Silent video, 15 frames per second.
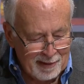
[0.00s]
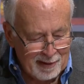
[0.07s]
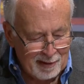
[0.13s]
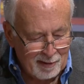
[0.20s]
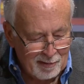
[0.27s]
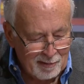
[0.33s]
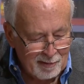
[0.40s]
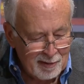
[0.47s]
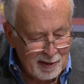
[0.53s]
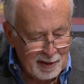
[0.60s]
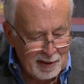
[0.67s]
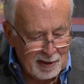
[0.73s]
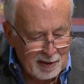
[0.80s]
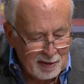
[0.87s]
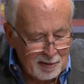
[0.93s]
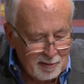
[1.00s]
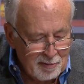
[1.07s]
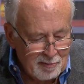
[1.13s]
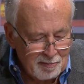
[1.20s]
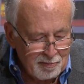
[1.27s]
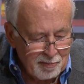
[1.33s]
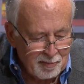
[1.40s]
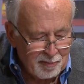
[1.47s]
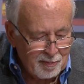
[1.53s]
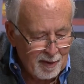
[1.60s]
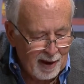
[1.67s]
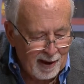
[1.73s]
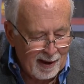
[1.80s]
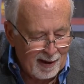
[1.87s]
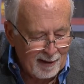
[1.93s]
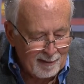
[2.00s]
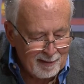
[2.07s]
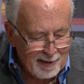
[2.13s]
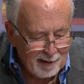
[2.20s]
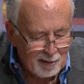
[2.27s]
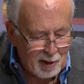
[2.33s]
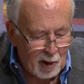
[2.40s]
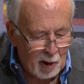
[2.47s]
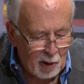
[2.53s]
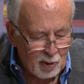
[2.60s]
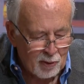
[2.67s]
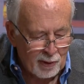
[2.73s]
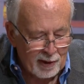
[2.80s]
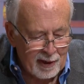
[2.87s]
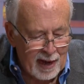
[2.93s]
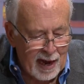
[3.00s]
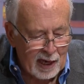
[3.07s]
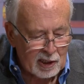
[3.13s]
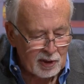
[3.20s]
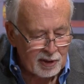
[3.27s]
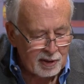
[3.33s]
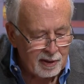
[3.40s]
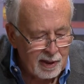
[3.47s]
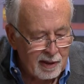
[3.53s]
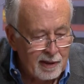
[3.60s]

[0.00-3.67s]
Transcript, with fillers: Little, uh, little cauldron action there.